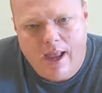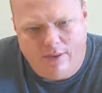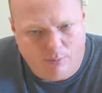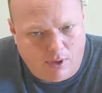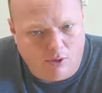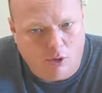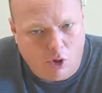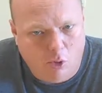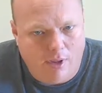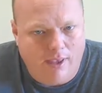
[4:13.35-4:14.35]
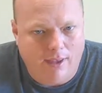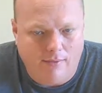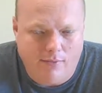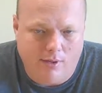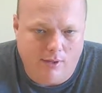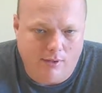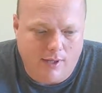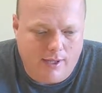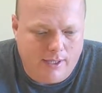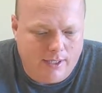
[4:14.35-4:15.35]
and speaking to Cody and getting a
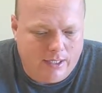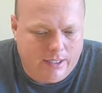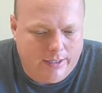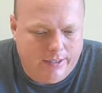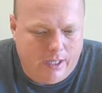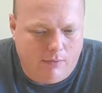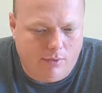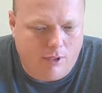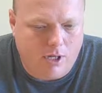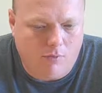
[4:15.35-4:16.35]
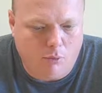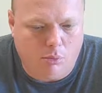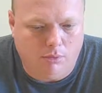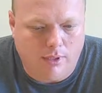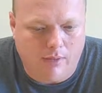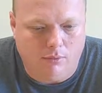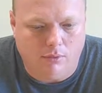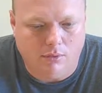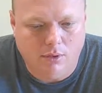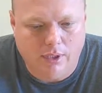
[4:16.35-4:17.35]
very comfortable
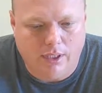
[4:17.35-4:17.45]
level